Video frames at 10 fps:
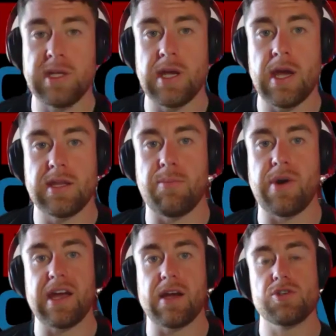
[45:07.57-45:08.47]
to, to
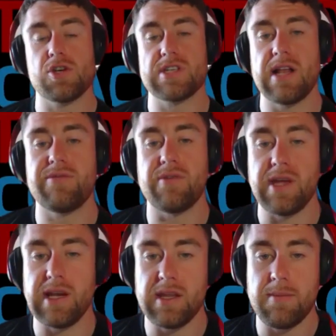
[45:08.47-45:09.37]
break out yourself,
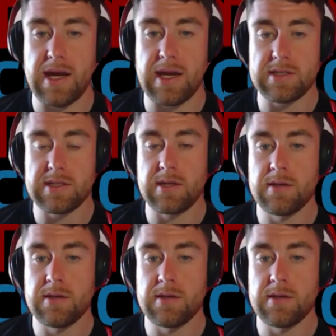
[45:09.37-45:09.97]
really, to be honest.